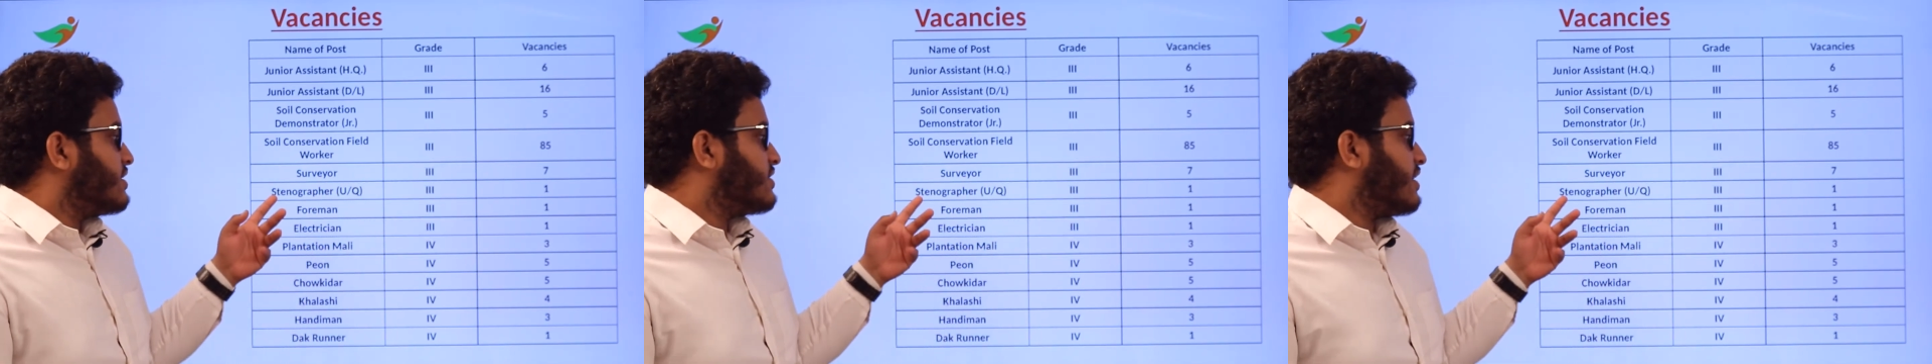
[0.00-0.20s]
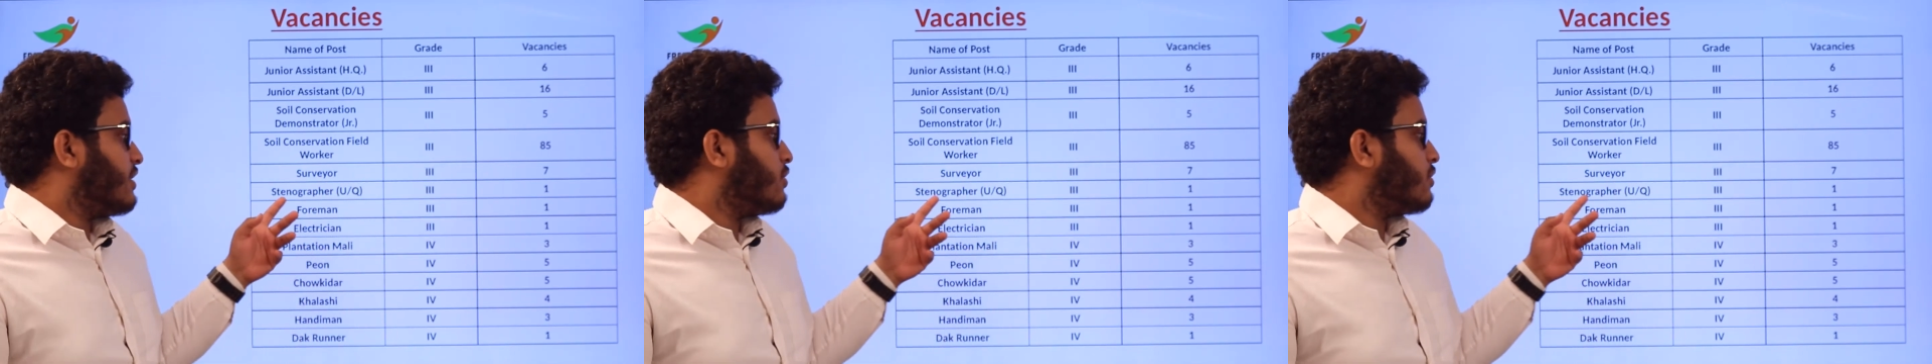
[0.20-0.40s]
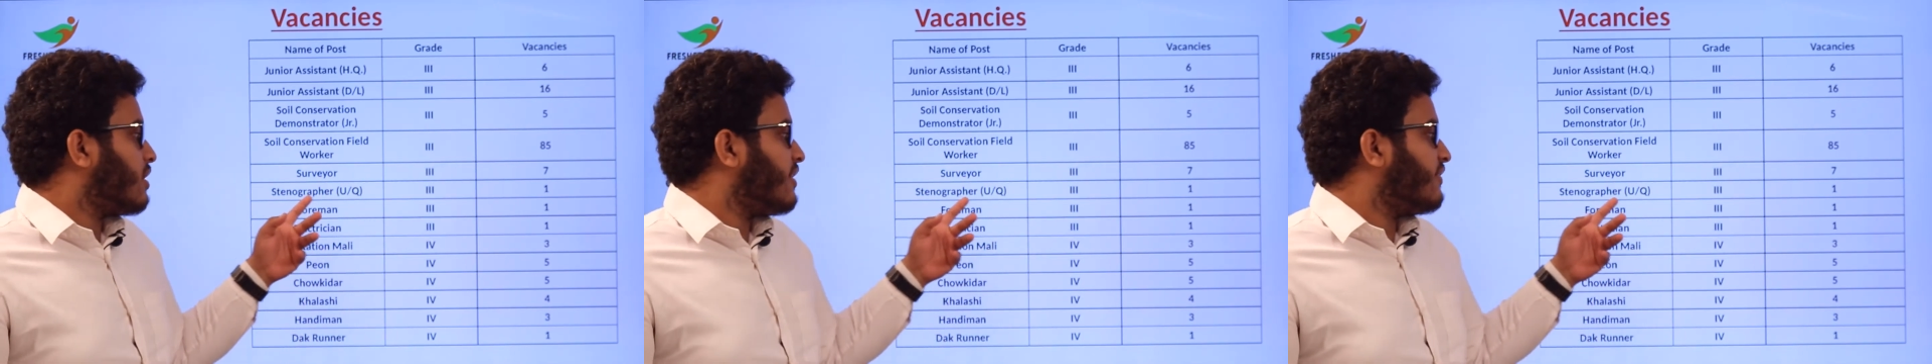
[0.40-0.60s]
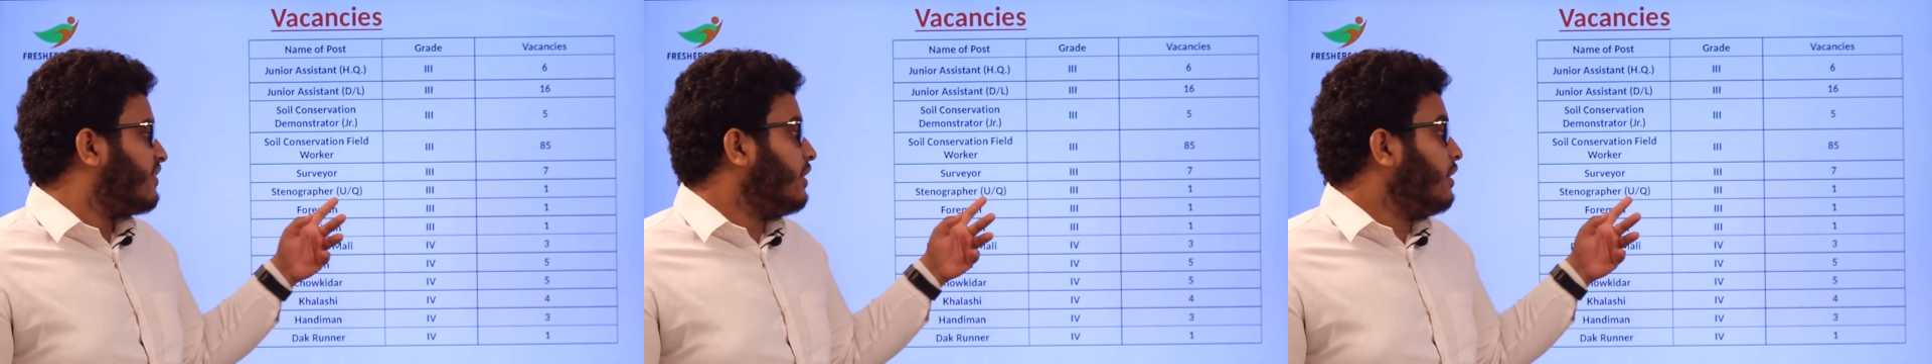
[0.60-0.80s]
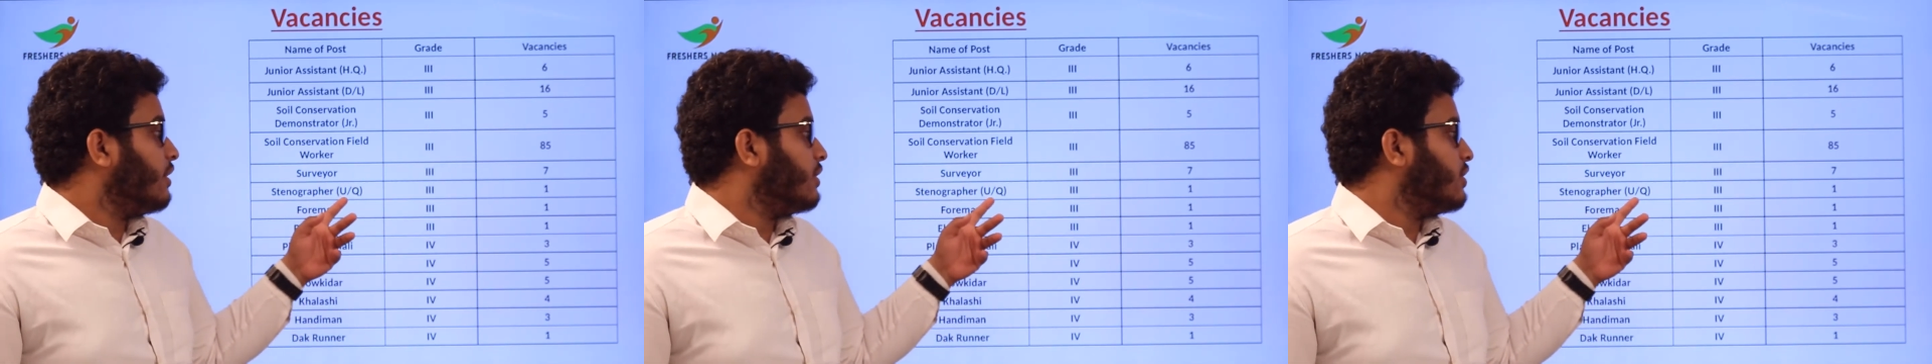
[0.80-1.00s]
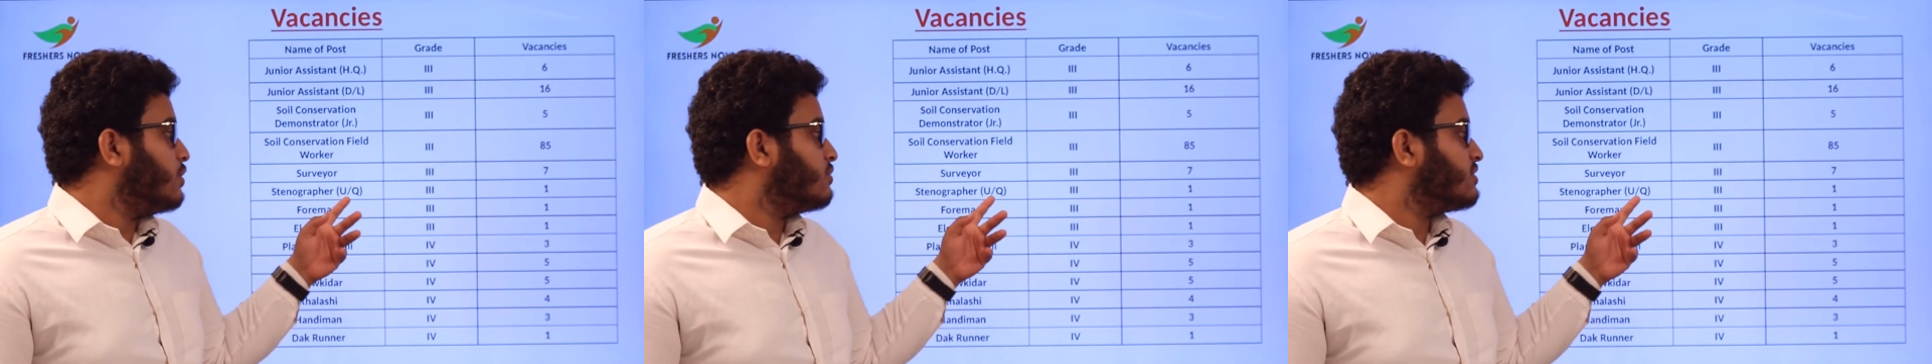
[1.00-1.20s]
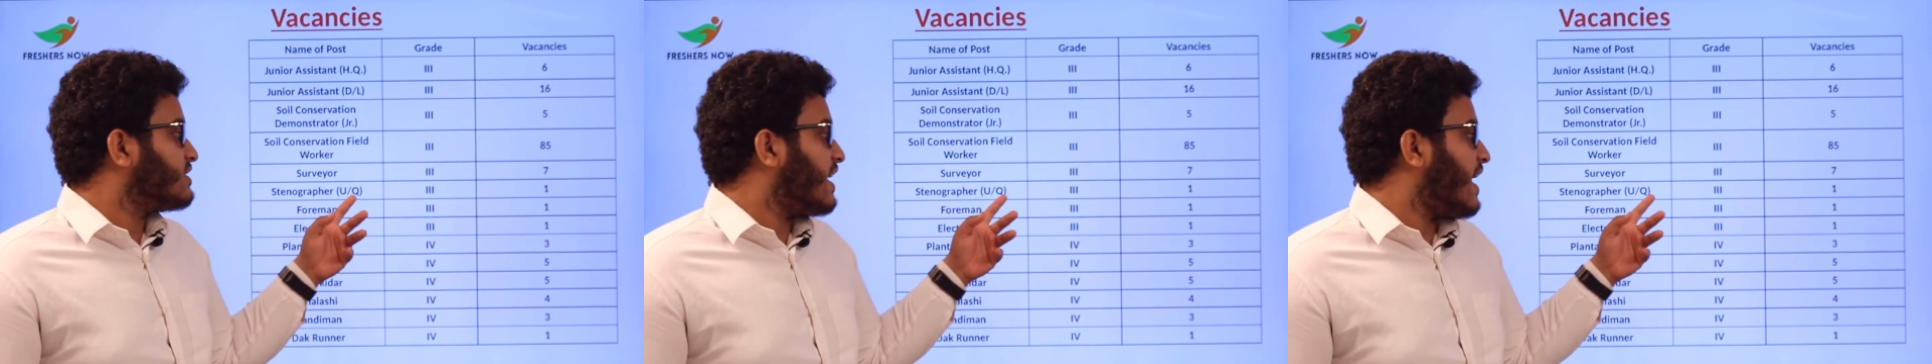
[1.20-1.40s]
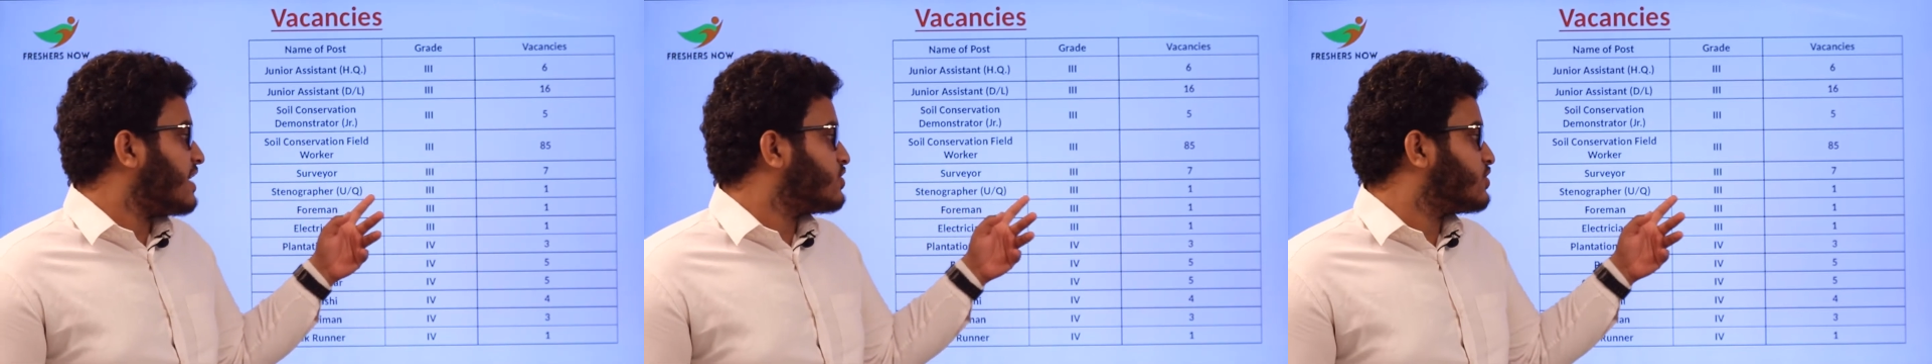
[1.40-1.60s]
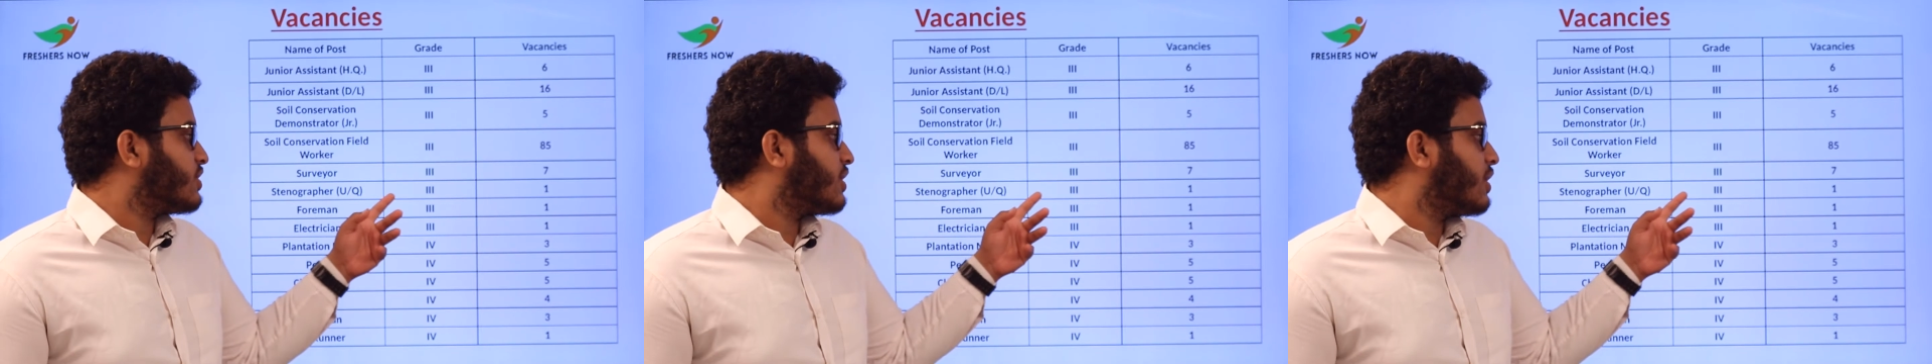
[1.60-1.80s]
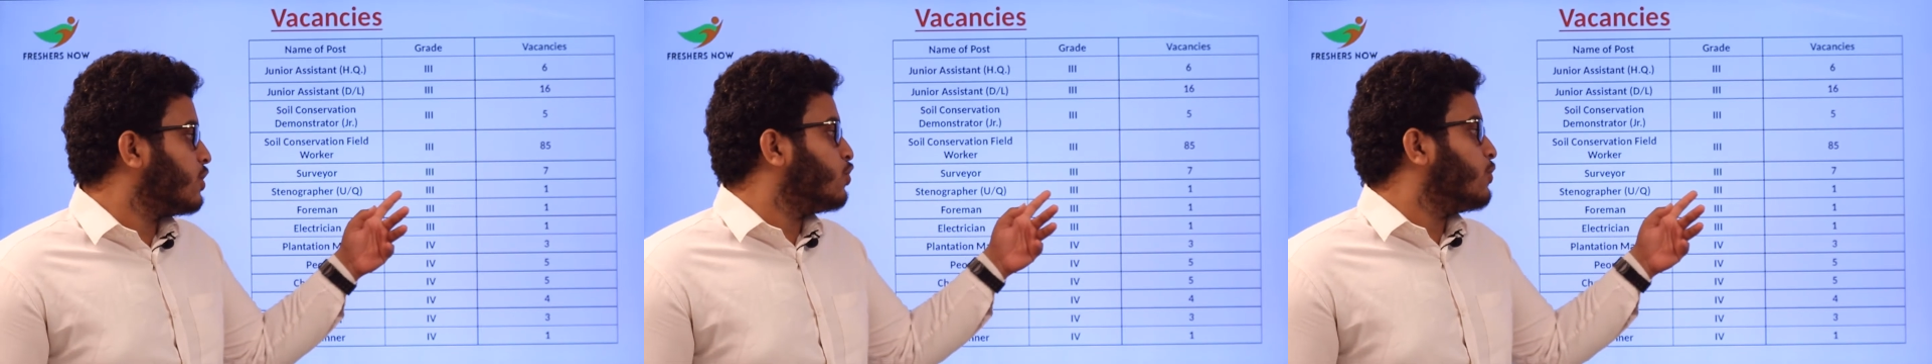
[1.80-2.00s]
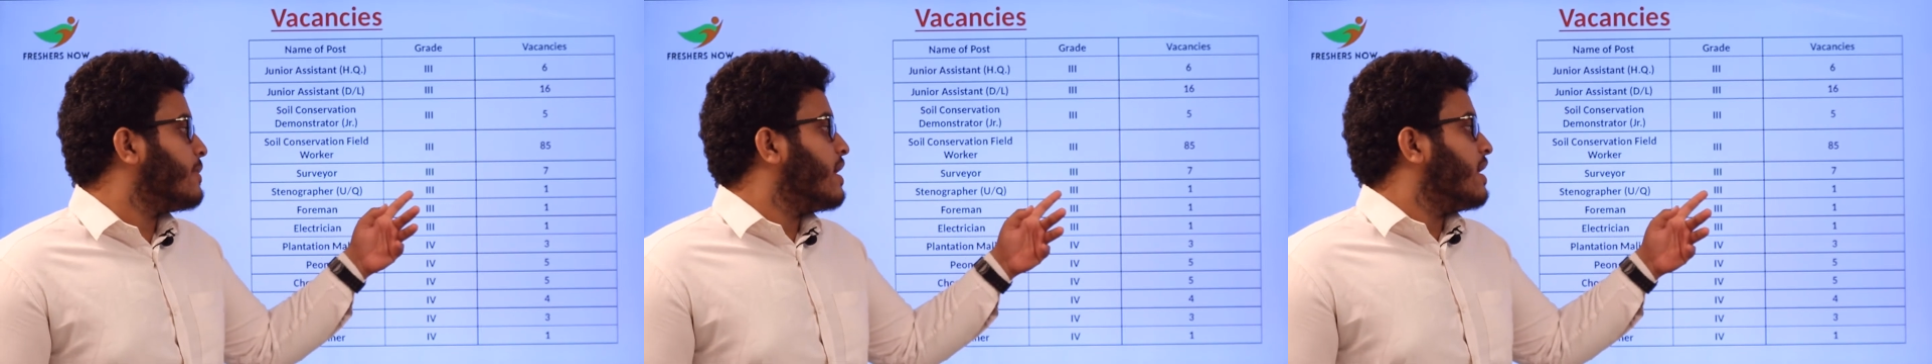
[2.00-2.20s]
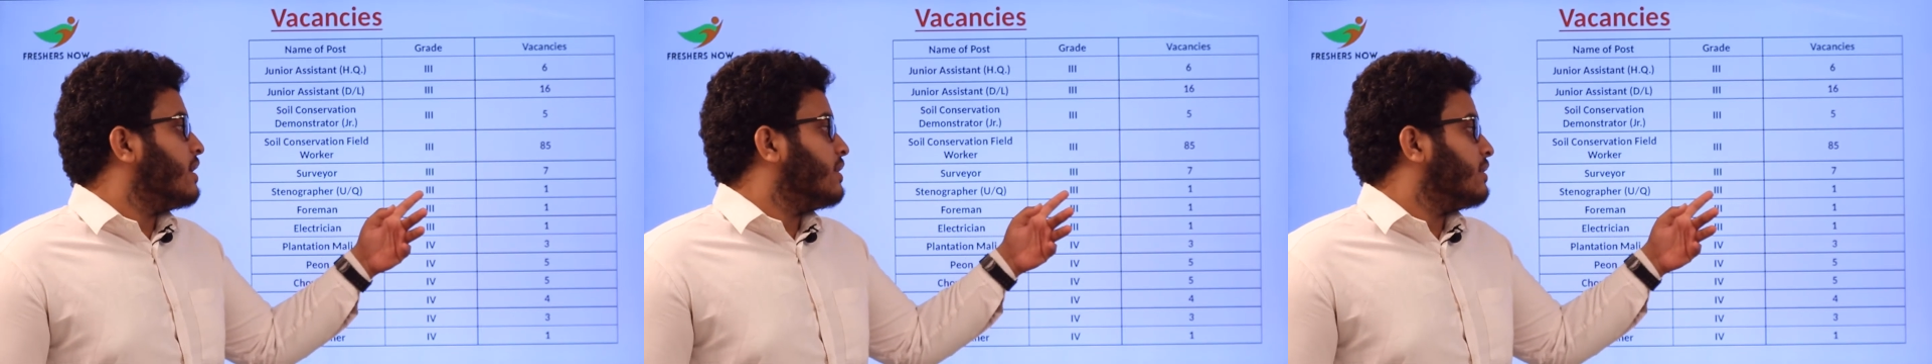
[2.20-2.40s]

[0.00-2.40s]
Stenographer U slash Q